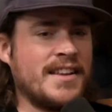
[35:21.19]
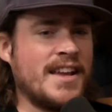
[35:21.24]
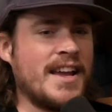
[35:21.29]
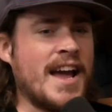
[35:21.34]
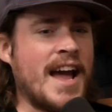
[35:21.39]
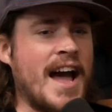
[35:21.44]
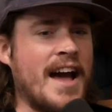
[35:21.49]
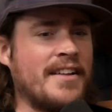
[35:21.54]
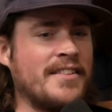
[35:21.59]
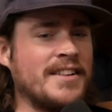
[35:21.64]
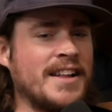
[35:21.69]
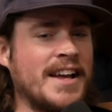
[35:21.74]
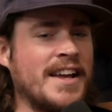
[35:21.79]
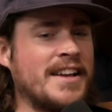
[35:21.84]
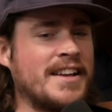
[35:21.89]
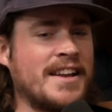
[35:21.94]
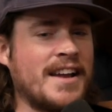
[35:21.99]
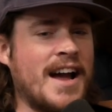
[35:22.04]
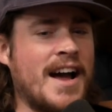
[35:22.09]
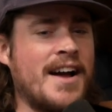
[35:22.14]
Yeah.
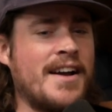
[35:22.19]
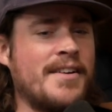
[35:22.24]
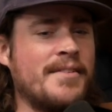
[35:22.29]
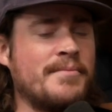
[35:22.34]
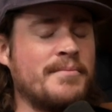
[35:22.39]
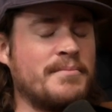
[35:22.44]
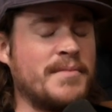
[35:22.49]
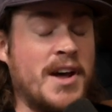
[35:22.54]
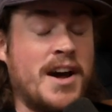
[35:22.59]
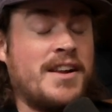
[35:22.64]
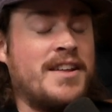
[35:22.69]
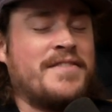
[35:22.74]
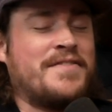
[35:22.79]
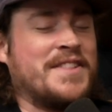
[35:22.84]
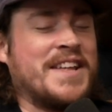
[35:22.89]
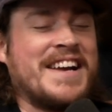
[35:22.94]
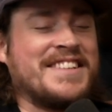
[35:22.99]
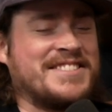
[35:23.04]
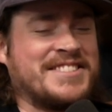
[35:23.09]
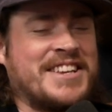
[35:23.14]
Like I'm not even that